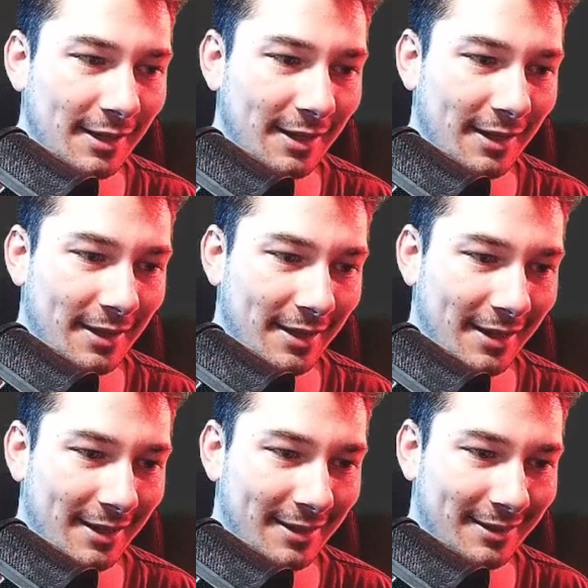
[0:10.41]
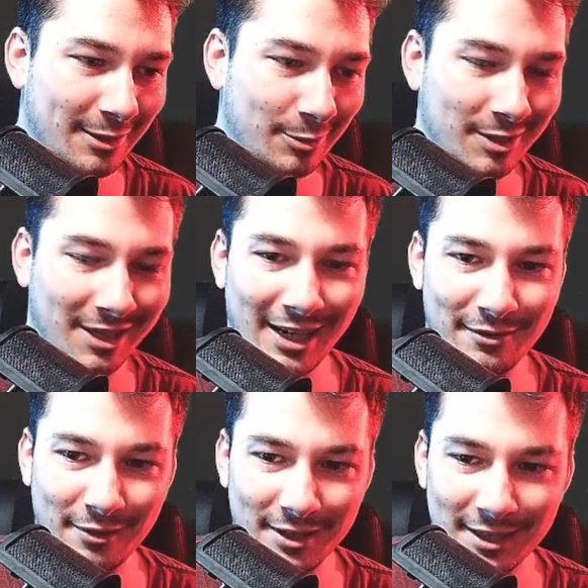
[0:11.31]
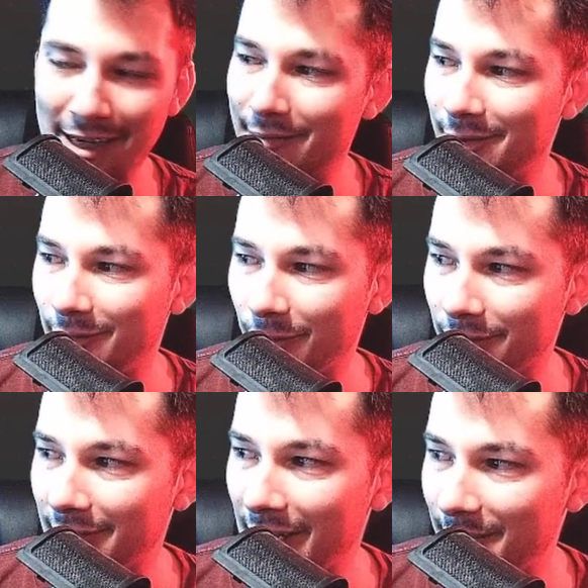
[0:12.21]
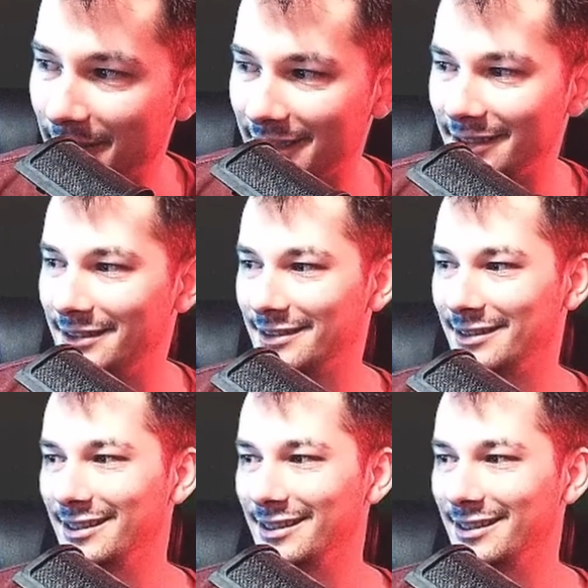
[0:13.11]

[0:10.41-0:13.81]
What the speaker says: that was kind of on the Diablo Immortal topic, and